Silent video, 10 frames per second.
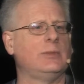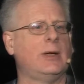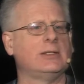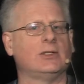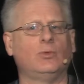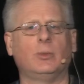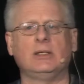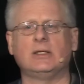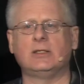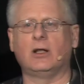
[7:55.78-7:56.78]
based in
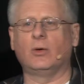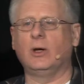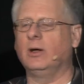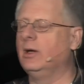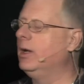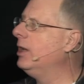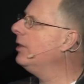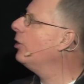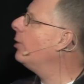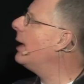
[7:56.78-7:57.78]
Wilmington, Delaware.
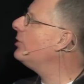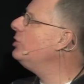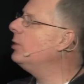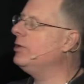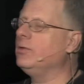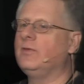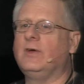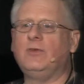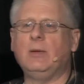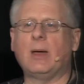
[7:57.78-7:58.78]
There are about
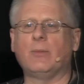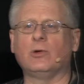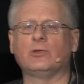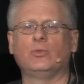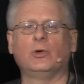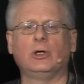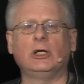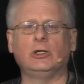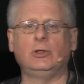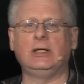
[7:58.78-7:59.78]
250 members. We're
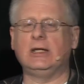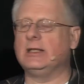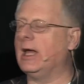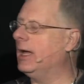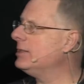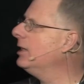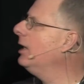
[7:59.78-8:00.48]
included in that.